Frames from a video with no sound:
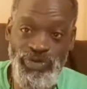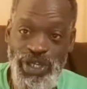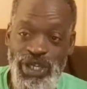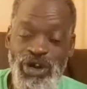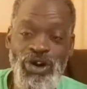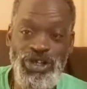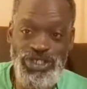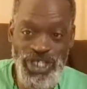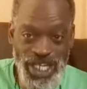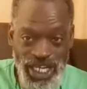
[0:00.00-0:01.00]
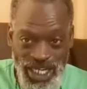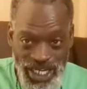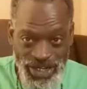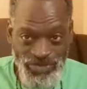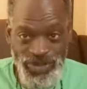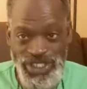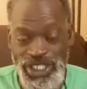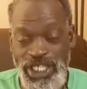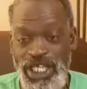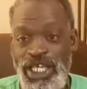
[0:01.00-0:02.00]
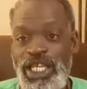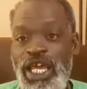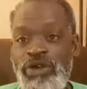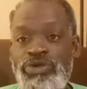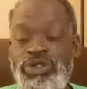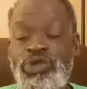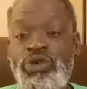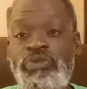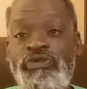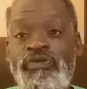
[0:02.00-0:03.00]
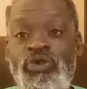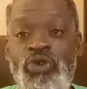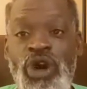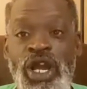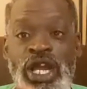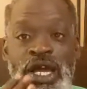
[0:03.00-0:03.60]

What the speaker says: be alternating it once again like we was doing before.